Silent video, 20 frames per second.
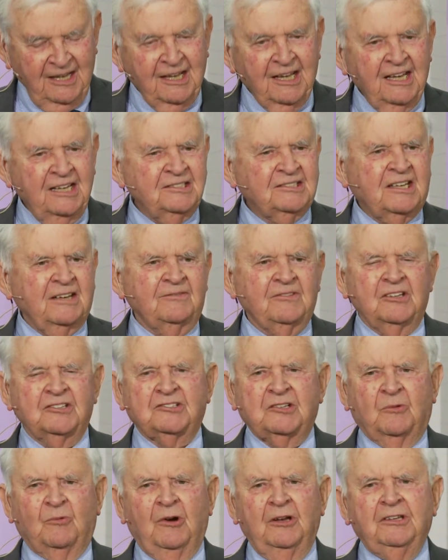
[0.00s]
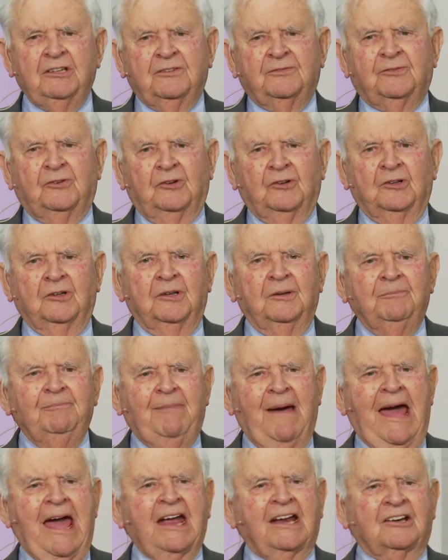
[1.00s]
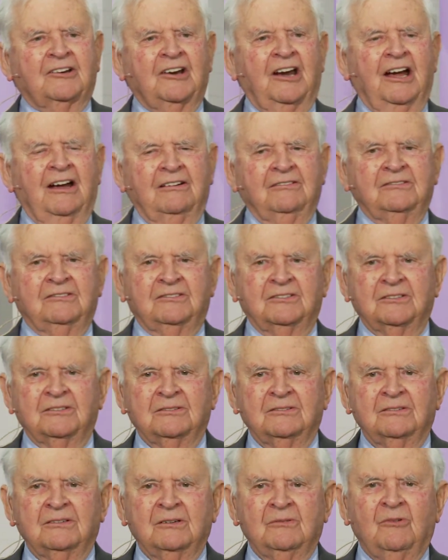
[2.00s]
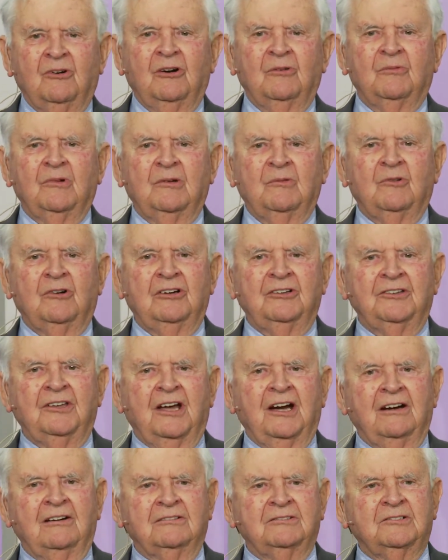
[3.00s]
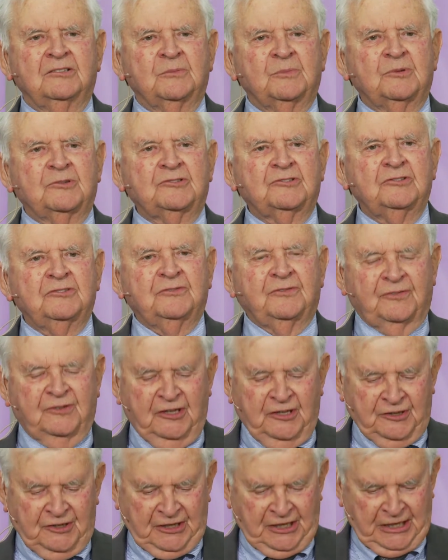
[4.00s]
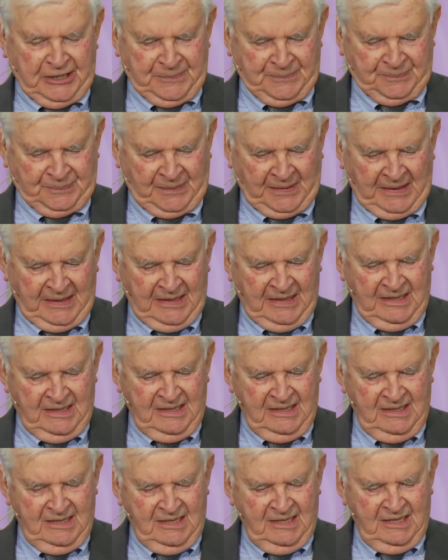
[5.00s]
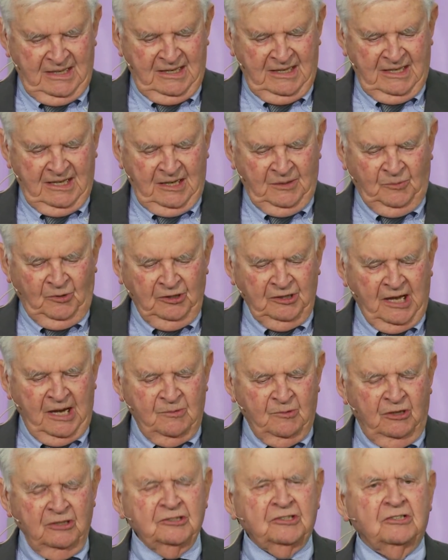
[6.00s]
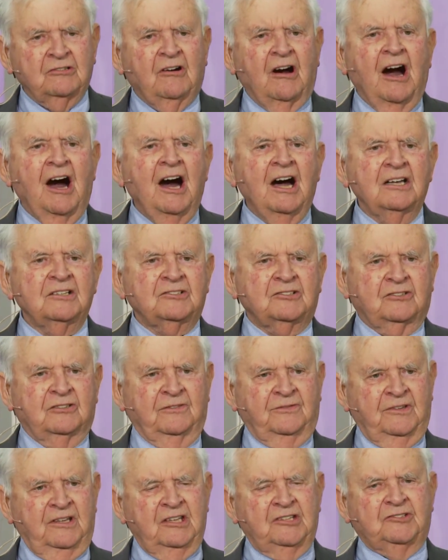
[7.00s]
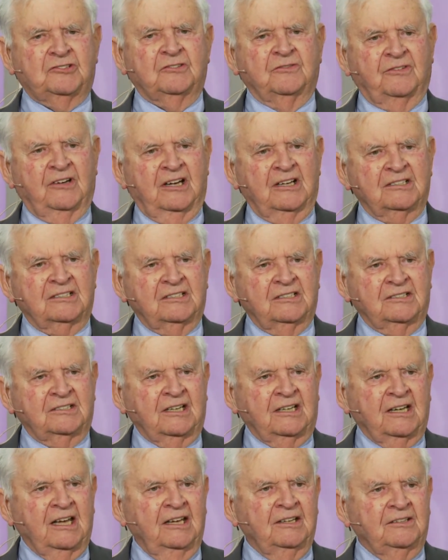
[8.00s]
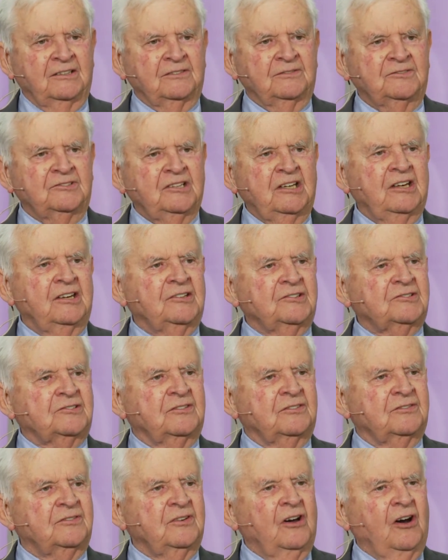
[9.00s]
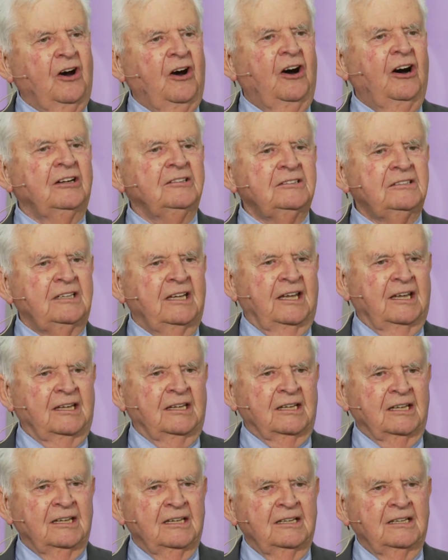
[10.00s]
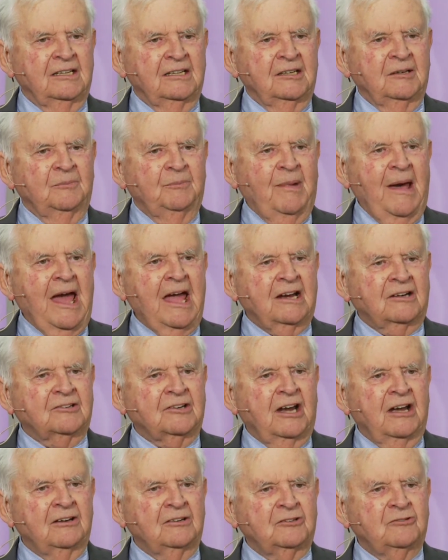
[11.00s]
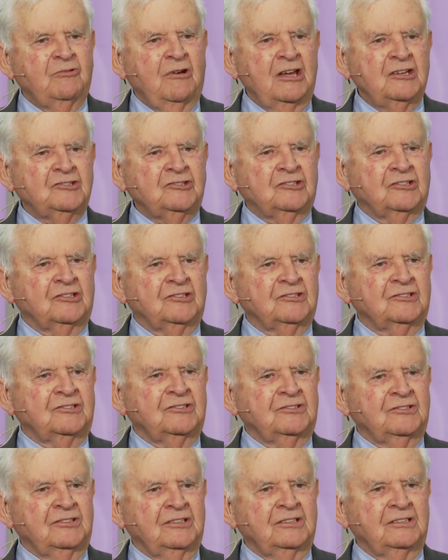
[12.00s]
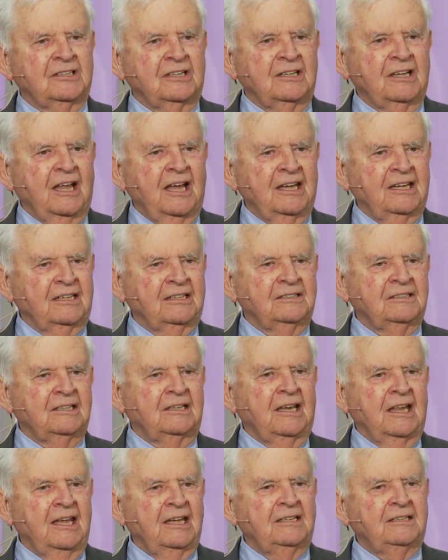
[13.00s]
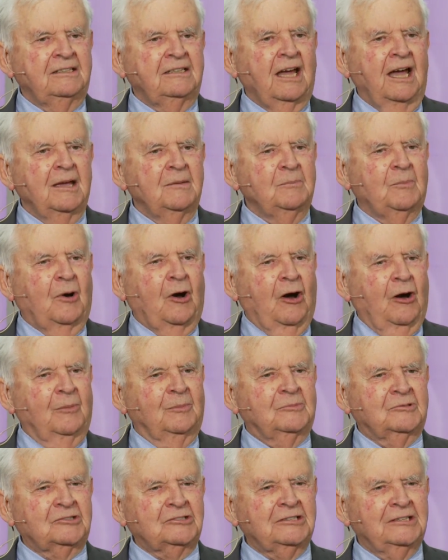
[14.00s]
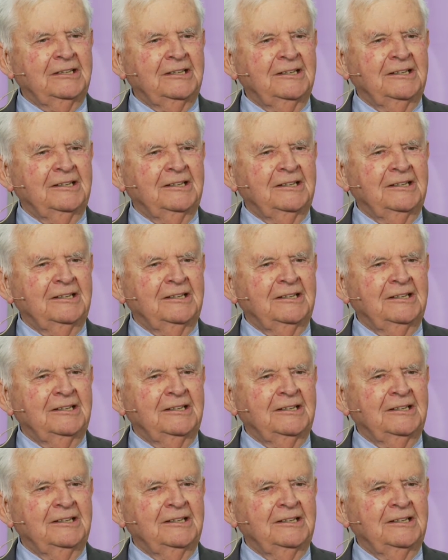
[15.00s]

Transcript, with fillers: He's given us a wonderful background to what we want now to pursue further. And what I want to ask of each of us is a kind of series of haunting background questions that are like delayed time bombs,